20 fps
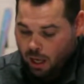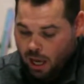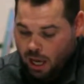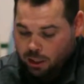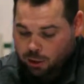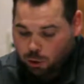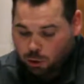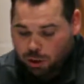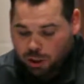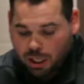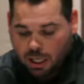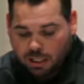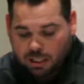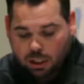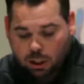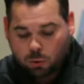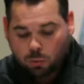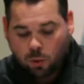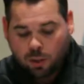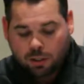And so
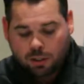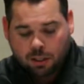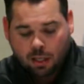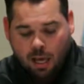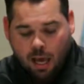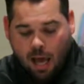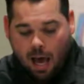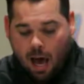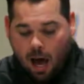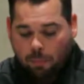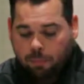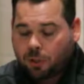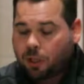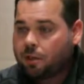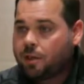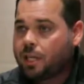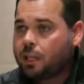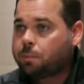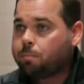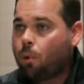Jesus was, up to
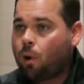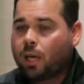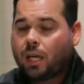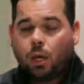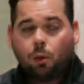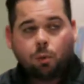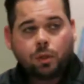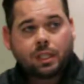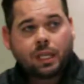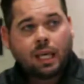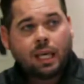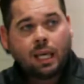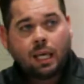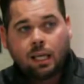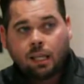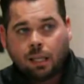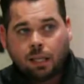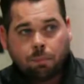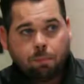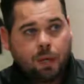this point, he was
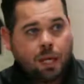healing